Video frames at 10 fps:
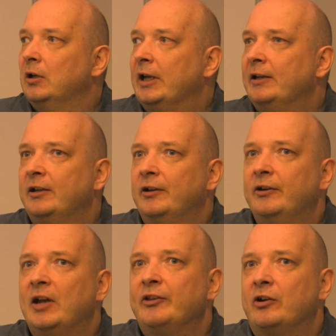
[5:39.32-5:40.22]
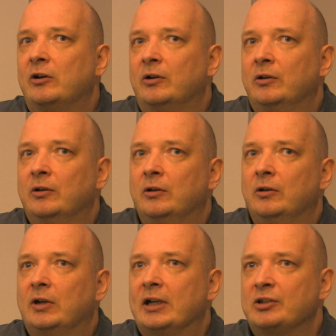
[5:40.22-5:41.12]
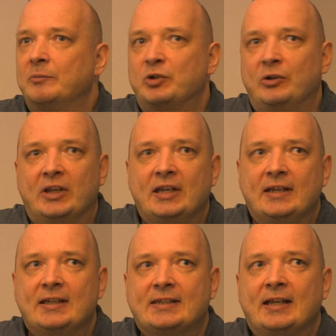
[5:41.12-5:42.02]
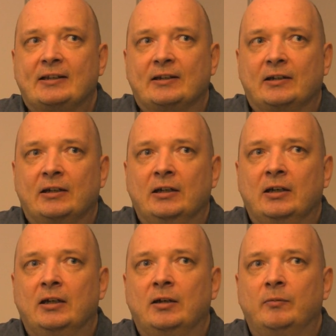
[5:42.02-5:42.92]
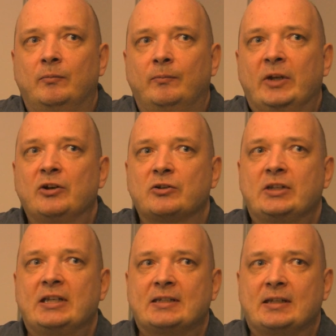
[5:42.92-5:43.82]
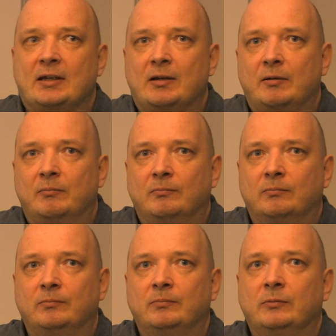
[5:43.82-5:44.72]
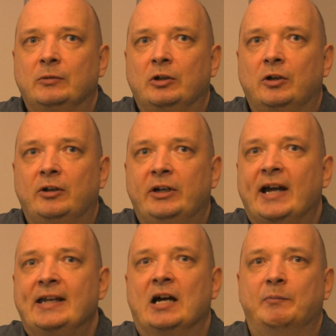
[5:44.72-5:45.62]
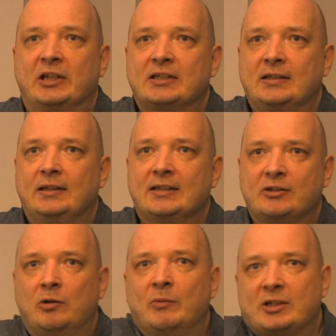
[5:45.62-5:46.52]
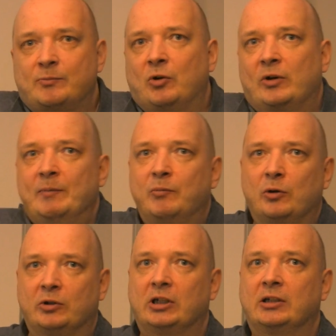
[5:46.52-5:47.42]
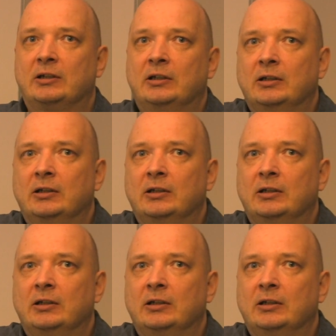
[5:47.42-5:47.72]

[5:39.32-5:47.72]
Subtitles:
And another assumption is that because this dynamics is so much more important,